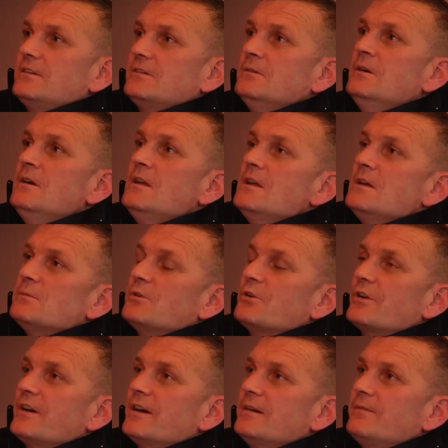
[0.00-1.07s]
you know,
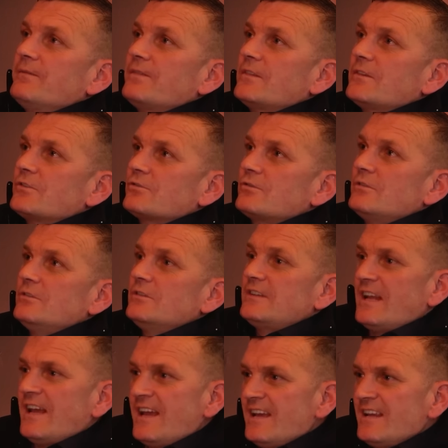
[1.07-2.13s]
but, uh, you know,
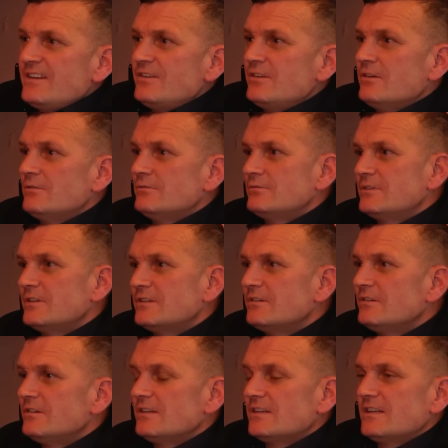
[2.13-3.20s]
the head down and
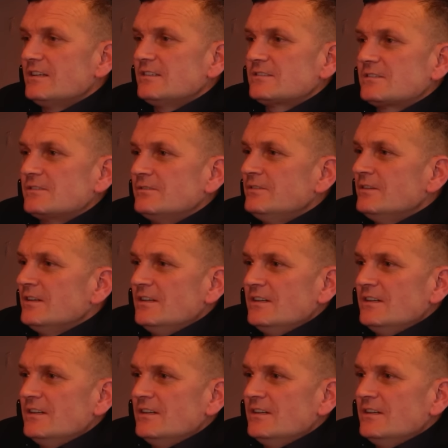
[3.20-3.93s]
all that stuff.